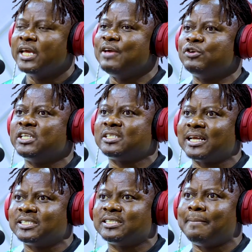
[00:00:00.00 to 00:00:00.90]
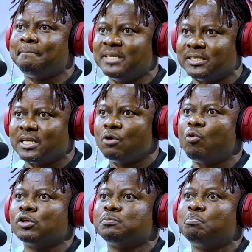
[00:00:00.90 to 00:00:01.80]
Even the chances they missed
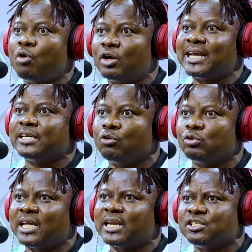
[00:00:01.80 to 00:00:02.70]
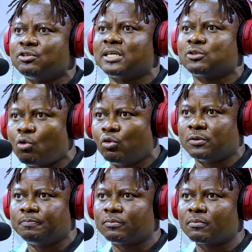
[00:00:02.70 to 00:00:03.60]
was more than the goals that Nigeria scored.
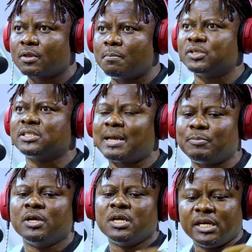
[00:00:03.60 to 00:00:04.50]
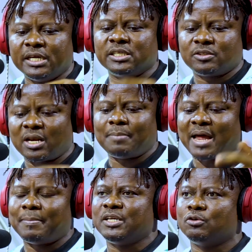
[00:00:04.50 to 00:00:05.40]
Moses Simon, in this tournament,
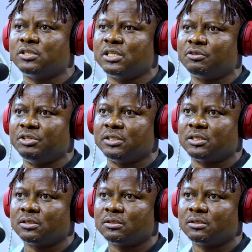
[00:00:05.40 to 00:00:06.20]
how many goals did he create?